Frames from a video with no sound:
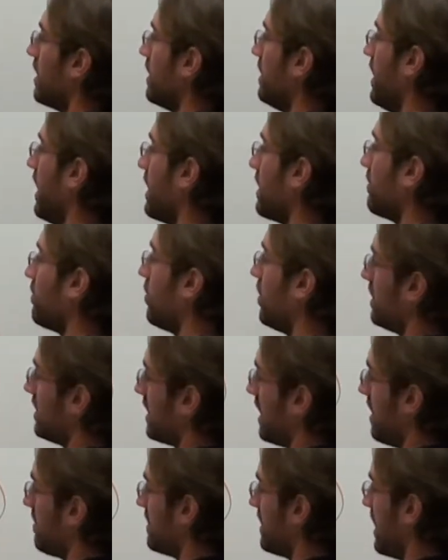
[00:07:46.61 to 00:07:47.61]
Negative 1
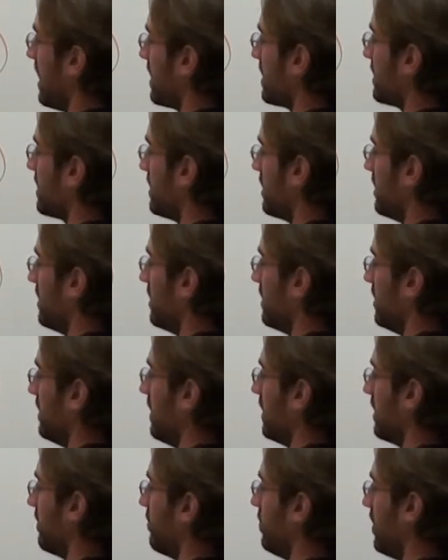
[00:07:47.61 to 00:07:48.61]
times x,
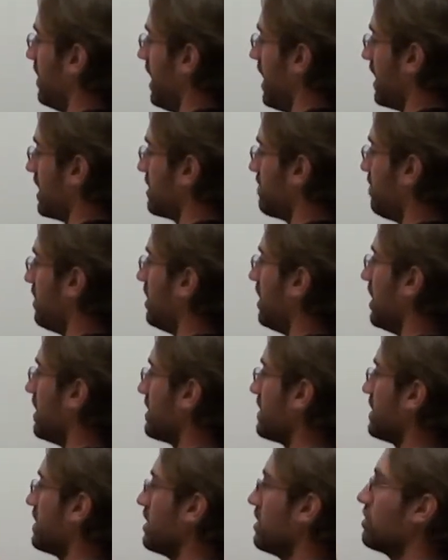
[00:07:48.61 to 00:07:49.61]
negative 1x
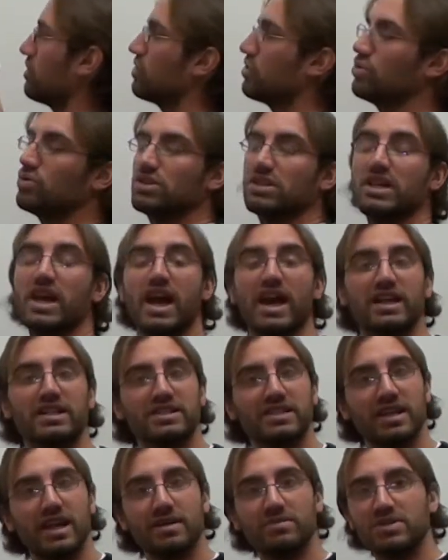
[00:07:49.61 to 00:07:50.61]
plus
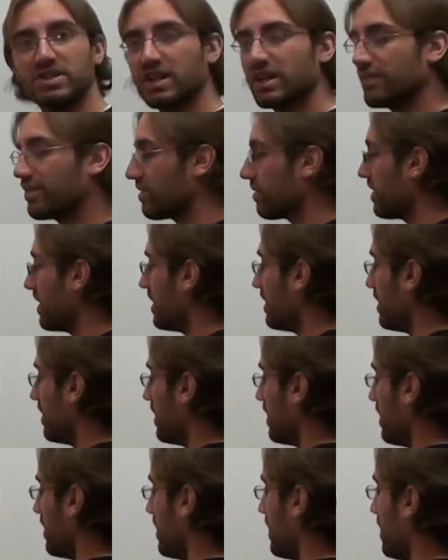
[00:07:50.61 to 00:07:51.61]
2x times negative 3,
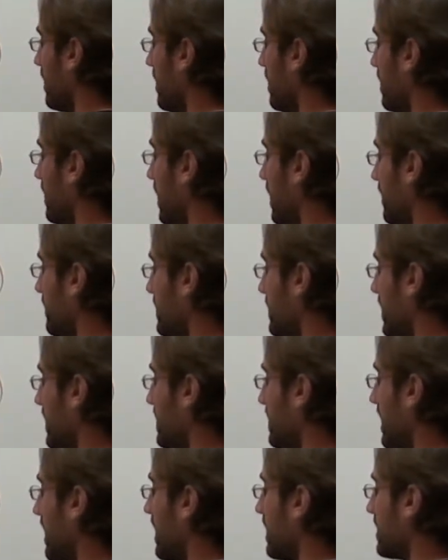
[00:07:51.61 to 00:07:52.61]
negative
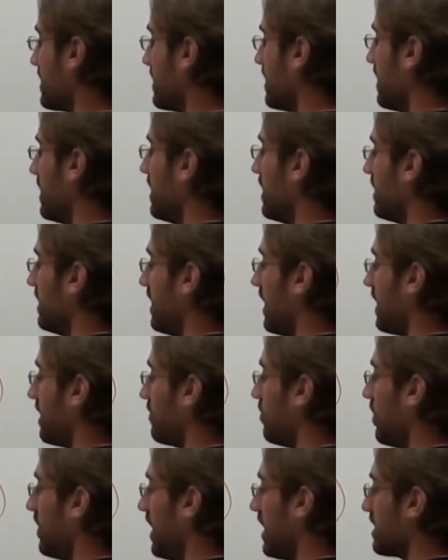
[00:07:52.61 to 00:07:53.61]
6x,
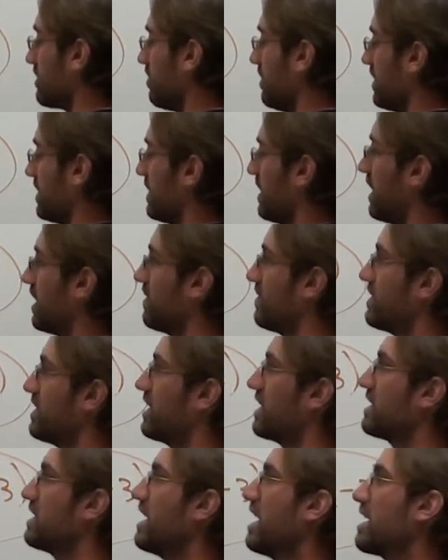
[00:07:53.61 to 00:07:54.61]
negative 1x plus negative
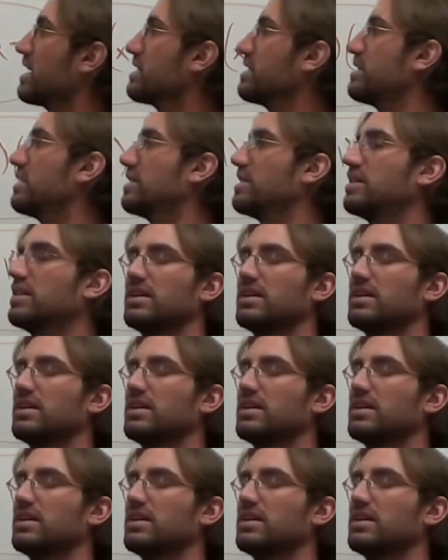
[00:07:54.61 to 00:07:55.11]
6x